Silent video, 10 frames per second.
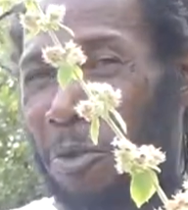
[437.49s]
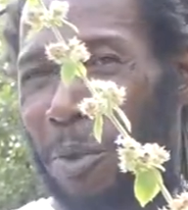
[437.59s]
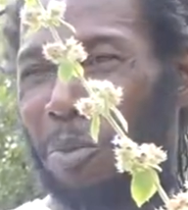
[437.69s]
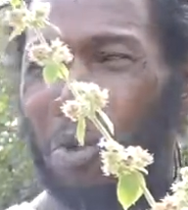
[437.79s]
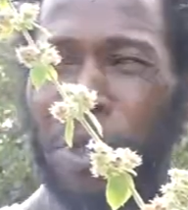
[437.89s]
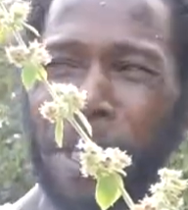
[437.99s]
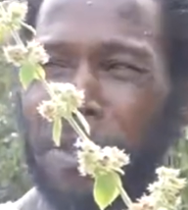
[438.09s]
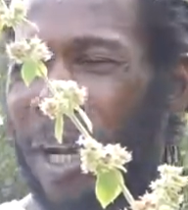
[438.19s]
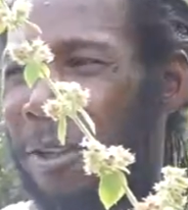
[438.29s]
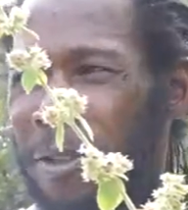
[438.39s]
what Buddha is
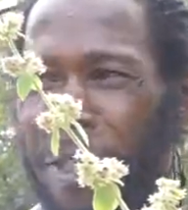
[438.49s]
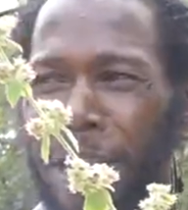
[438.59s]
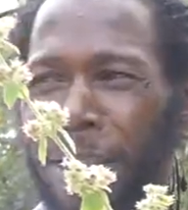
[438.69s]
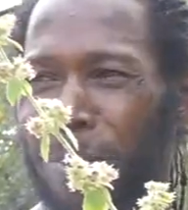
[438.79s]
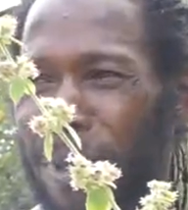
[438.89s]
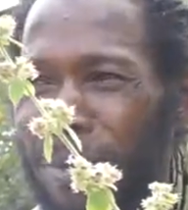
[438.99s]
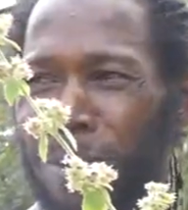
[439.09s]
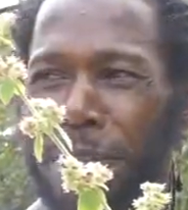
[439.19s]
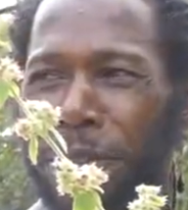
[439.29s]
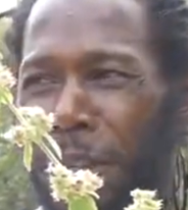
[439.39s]
trying to tell the
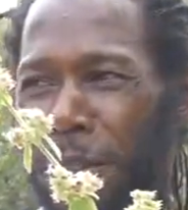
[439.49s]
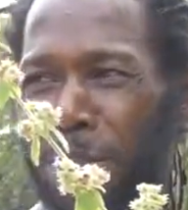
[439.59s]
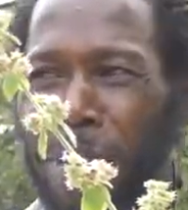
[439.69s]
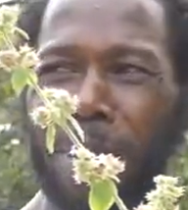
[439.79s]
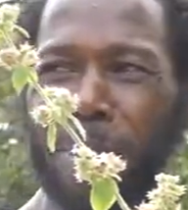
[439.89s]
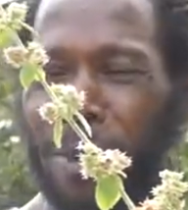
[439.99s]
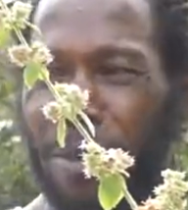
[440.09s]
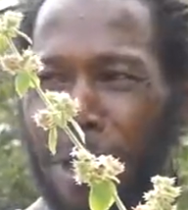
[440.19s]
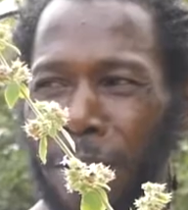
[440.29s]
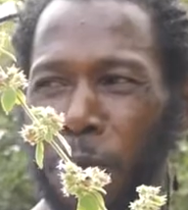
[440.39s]
people and try to bring the
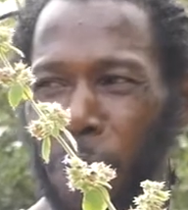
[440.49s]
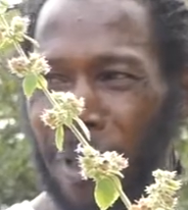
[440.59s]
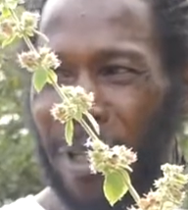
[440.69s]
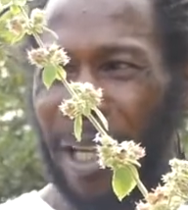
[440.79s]
people along with.